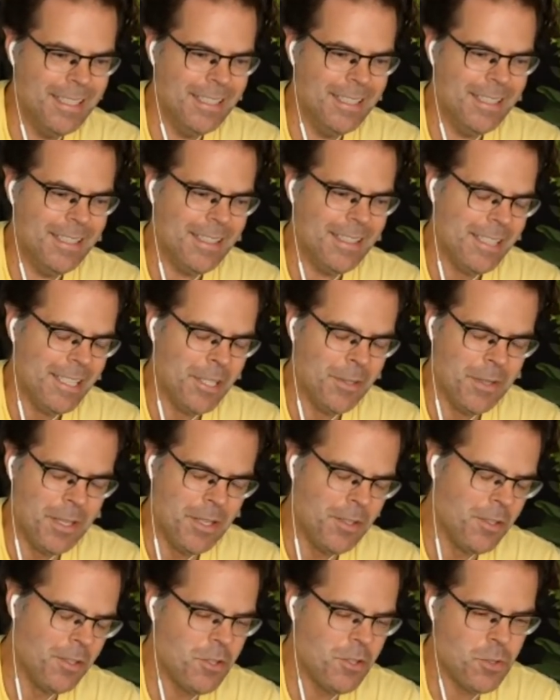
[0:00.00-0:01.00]
you know,
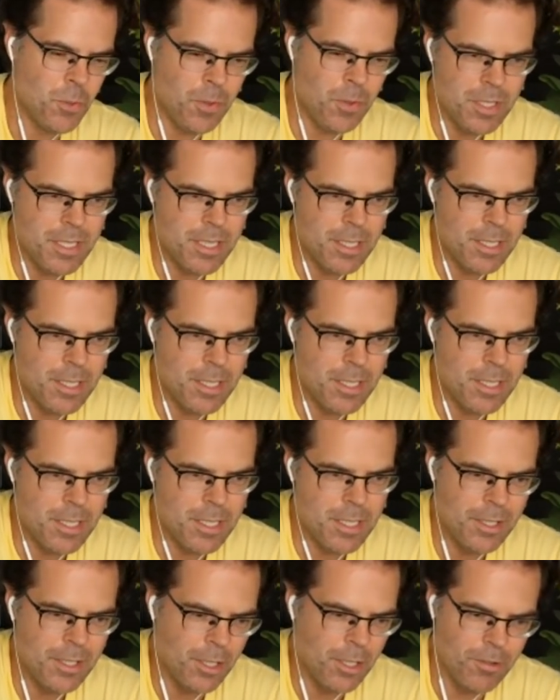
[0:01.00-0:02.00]
either sourcing
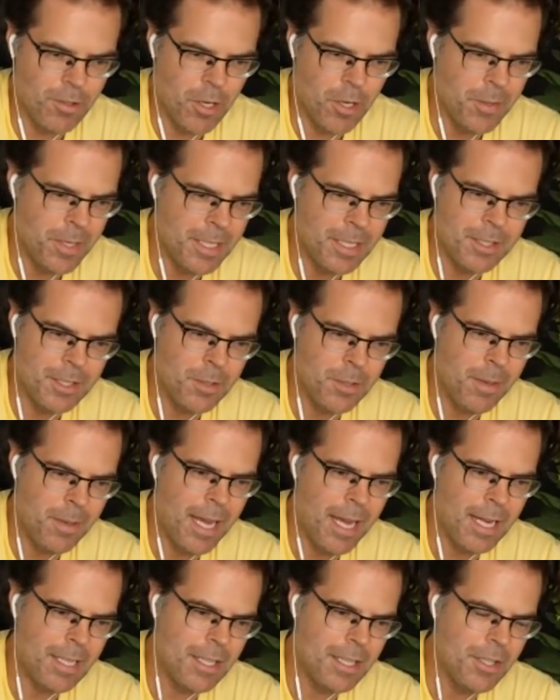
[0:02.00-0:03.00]
weed or growing in their
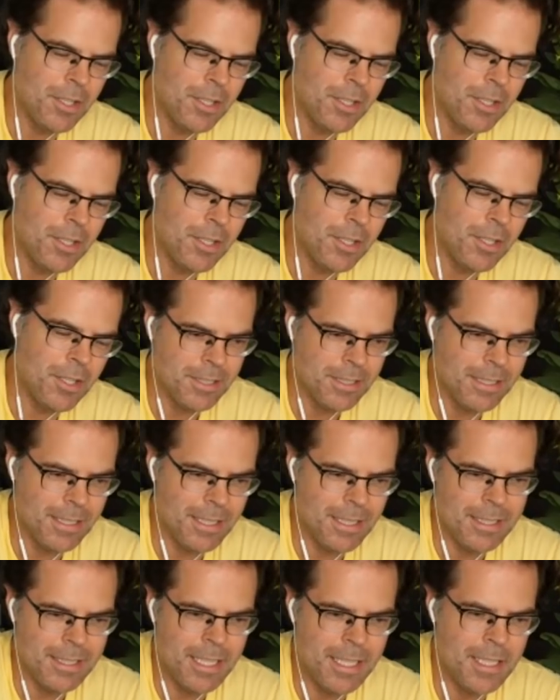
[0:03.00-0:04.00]
backyard
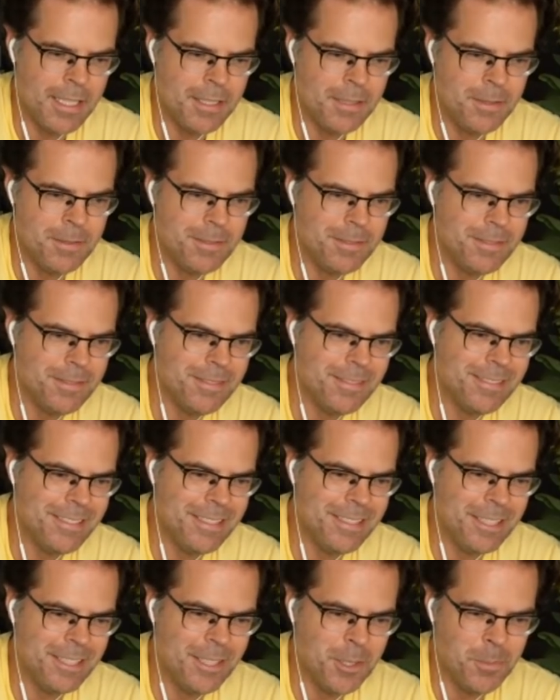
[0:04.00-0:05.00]
and then, you
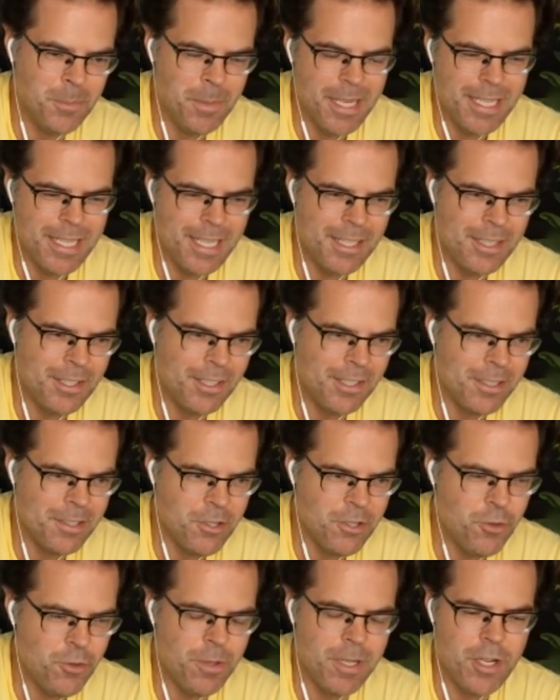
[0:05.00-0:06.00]
know, making their
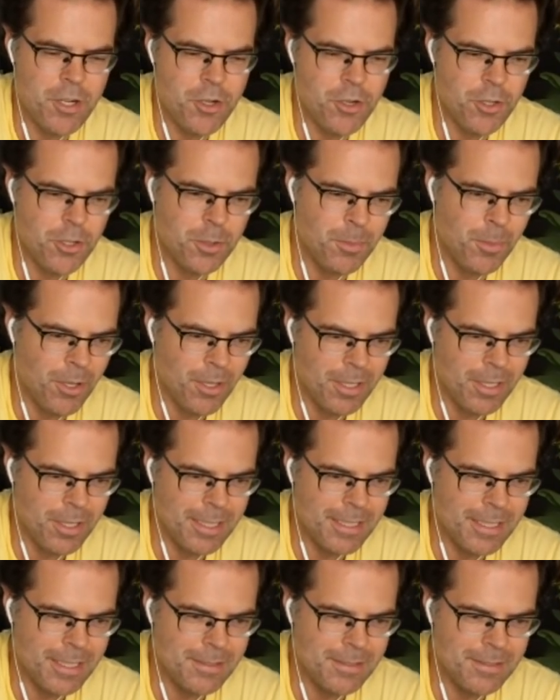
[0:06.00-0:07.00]
traditional
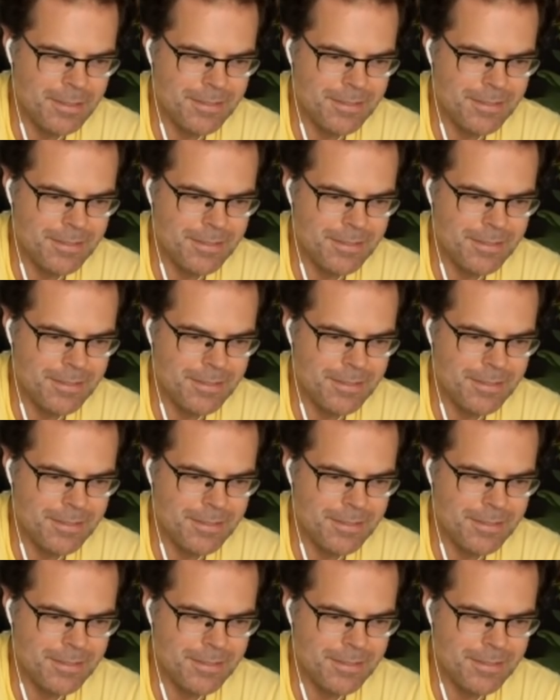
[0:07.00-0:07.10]
market